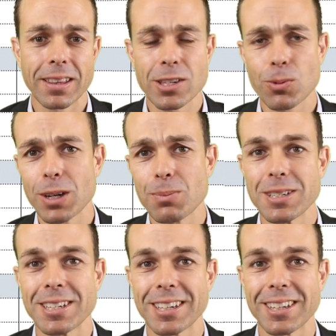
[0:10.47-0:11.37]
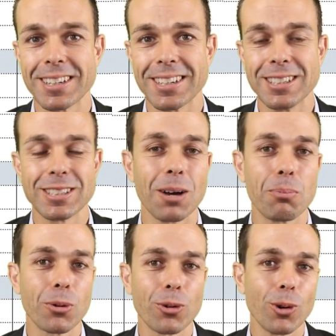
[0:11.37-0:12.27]
This one in particular is a
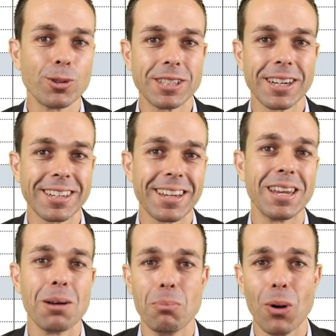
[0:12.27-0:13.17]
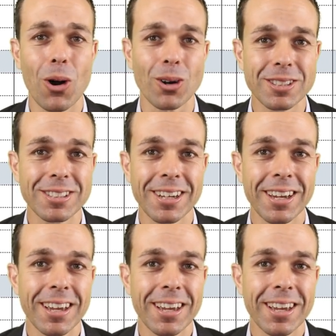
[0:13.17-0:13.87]
project in a box.